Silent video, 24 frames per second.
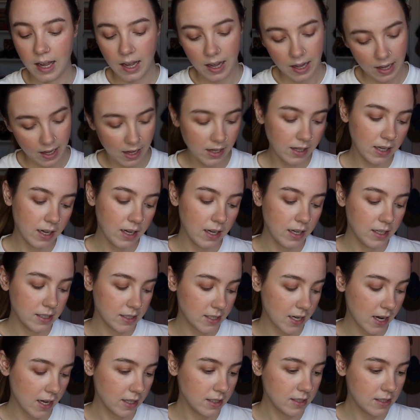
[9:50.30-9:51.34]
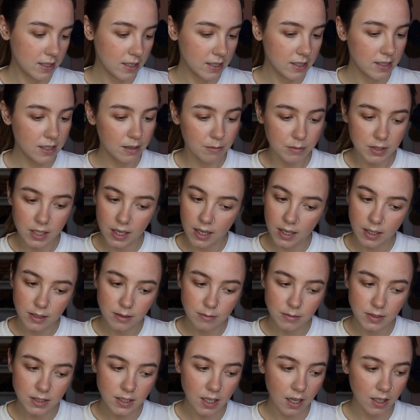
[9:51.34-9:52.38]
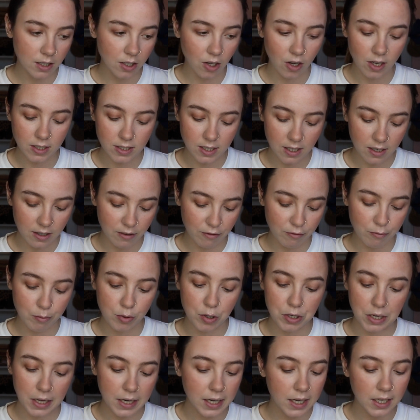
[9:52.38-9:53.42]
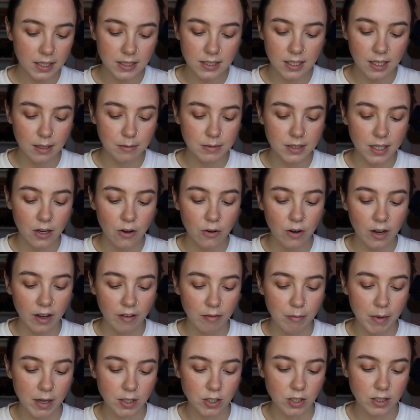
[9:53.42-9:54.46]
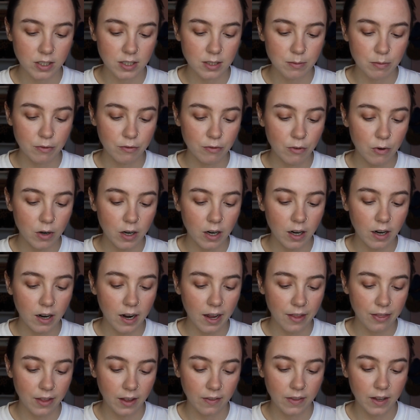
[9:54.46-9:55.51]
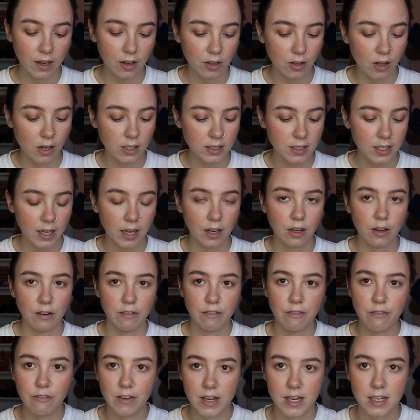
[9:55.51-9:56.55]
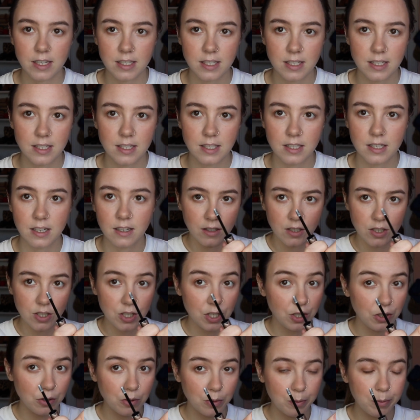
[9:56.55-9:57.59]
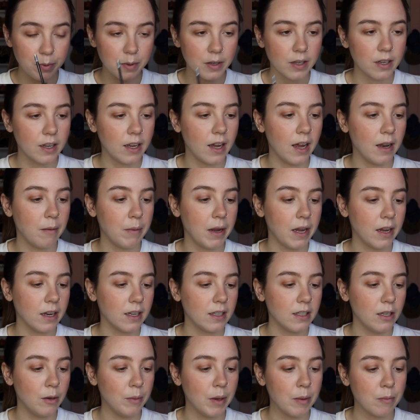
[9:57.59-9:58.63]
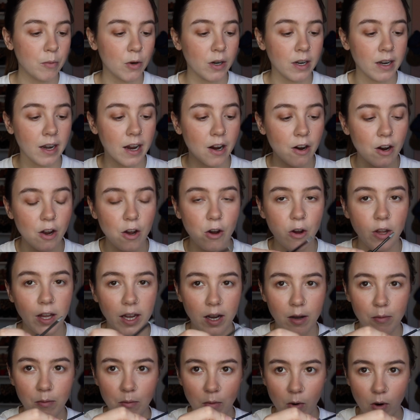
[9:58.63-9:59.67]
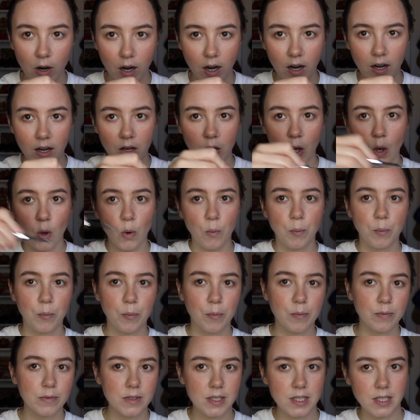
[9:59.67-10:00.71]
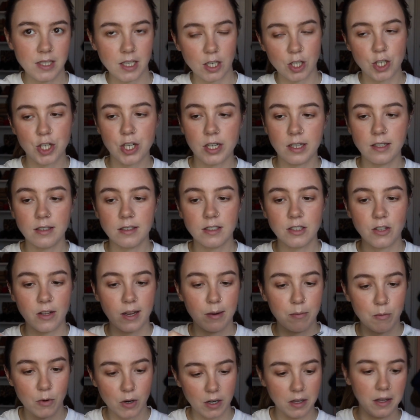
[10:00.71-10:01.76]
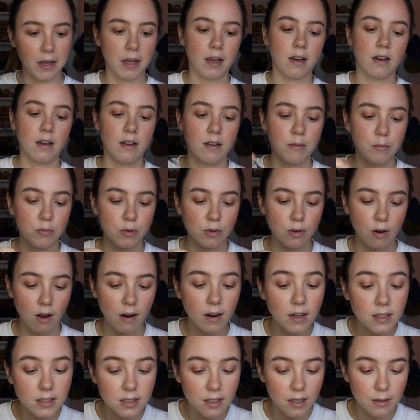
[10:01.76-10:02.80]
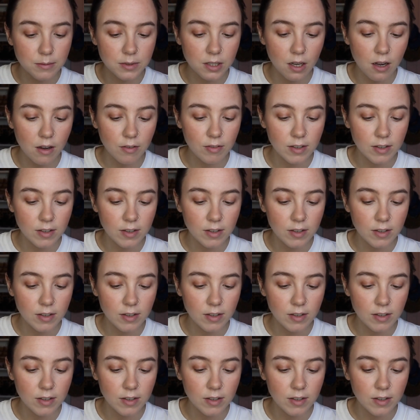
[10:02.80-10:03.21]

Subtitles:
hella intense sometimes. A lot of product comes out. I've mentioned this before. I think that Glossier could fix the tube and make it a little bit more narrow, like more suction, so that more like product comes off